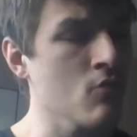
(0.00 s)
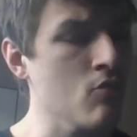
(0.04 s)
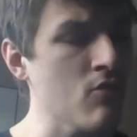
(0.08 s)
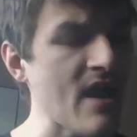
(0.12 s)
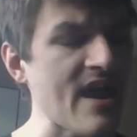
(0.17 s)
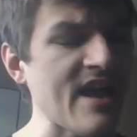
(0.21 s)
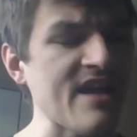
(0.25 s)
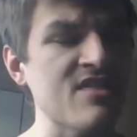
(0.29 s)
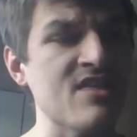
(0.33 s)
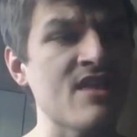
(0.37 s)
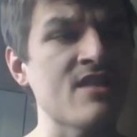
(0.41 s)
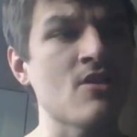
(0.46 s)

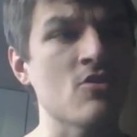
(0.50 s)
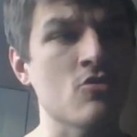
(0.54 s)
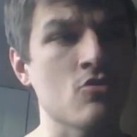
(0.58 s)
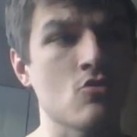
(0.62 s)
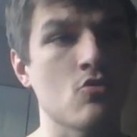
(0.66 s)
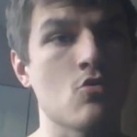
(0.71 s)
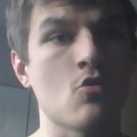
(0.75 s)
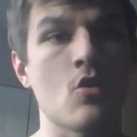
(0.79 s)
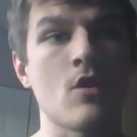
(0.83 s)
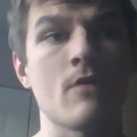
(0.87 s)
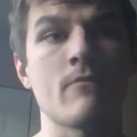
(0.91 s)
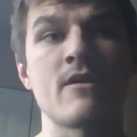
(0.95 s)
Like I said, the
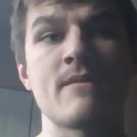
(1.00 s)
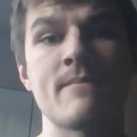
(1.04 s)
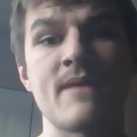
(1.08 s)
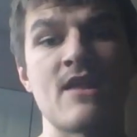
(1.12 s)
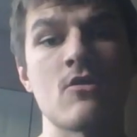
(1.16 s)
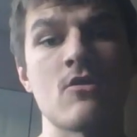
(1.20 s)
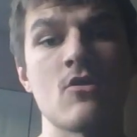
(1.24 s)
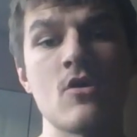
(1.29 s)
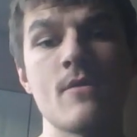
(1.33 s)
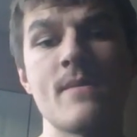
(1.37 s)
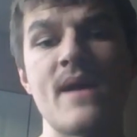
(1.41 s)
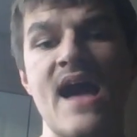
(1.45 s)
score would have
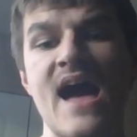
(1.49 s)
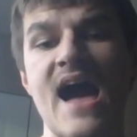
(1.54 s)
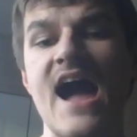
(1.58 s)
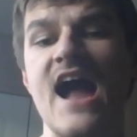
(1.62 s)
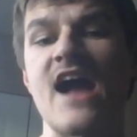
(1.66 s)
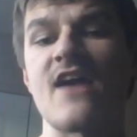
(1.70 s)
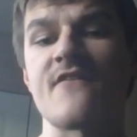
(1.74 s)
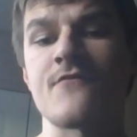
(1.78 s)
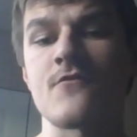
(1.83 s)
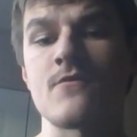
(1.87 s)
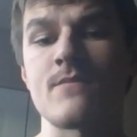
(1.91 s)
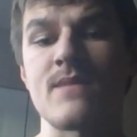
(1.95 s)
been a little bit
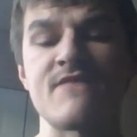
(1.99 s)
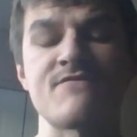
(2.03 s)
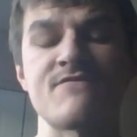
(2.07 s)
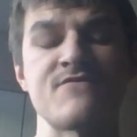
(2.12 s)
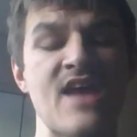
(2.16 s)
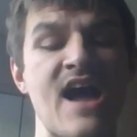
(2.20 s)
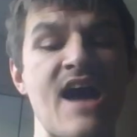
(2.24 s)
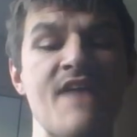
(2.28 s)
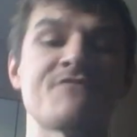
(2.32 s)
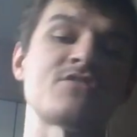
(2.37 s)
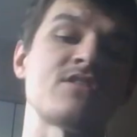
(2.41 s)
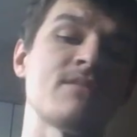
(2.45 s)
higher for me if
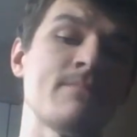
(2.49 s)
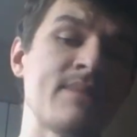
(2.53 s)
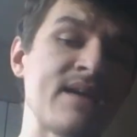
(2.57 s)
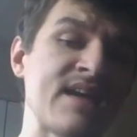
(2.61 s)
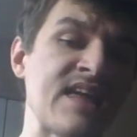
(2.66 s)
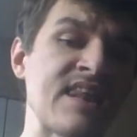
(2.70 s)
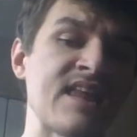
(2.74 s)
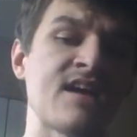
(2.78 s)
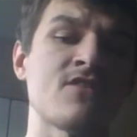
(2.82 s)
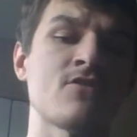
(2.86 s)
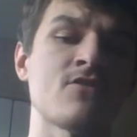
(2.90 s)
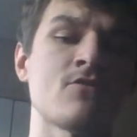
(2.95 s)
not for the
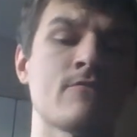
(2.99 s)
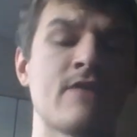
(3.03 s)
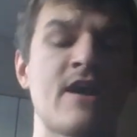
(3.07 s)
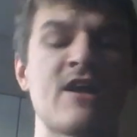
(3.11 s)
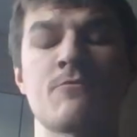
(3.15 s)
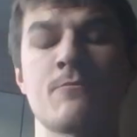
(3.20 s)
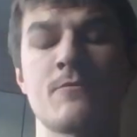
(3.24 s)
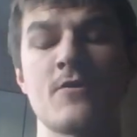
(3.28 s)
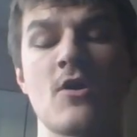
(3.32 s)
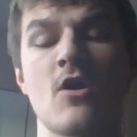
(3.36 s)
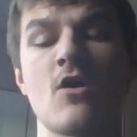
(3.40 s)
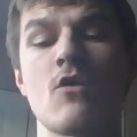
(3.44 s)
beginning of the
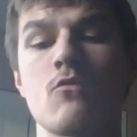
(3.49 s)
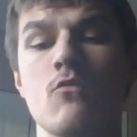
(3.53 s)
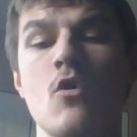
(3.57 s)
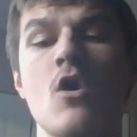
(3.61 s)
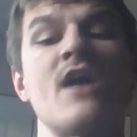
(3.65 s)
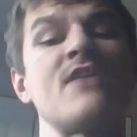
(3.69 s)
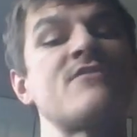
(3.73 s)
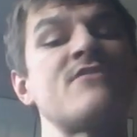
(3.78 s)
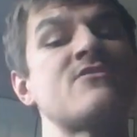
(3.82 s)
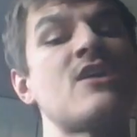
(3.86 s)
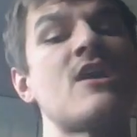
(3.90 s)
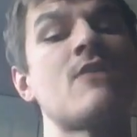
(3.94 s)
race. But overall,
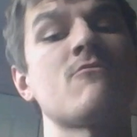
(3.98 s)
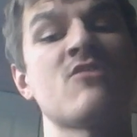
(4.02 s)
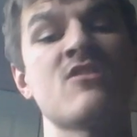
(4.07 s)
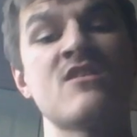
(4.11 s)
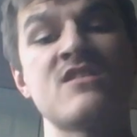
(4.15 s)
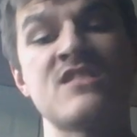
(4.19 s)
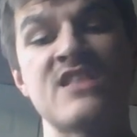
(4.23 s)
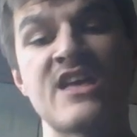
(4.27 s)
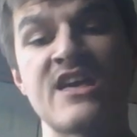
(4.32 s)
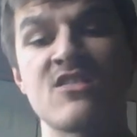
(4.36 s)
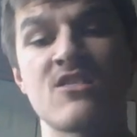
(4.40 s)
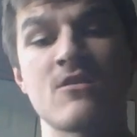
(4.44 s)
I thought it was
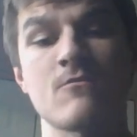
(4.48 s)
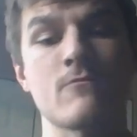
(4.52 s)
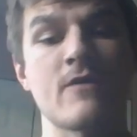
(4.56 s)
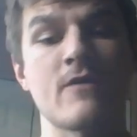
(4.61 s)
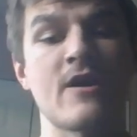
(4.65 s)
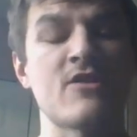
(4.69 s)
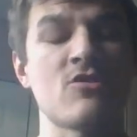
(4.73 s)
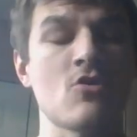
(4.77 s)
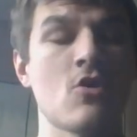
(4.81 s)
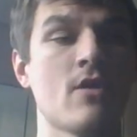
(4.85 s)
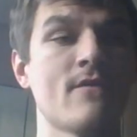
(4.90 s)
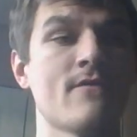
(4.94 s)
a decent
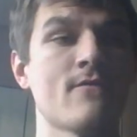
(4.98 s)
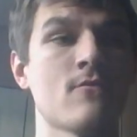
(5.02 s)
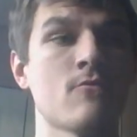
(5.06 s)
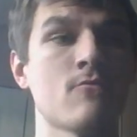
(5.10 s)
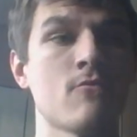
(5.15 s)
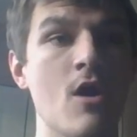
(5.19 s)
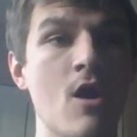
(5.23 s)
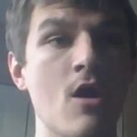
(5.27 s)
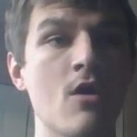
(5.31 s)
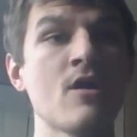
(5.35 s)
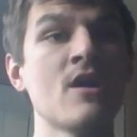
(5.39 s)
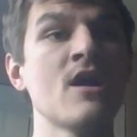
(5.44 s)
race
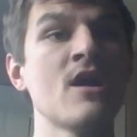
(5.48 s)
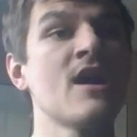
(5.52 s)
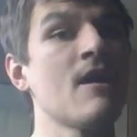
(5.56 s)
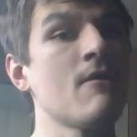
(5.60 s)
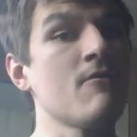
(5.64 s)
overall.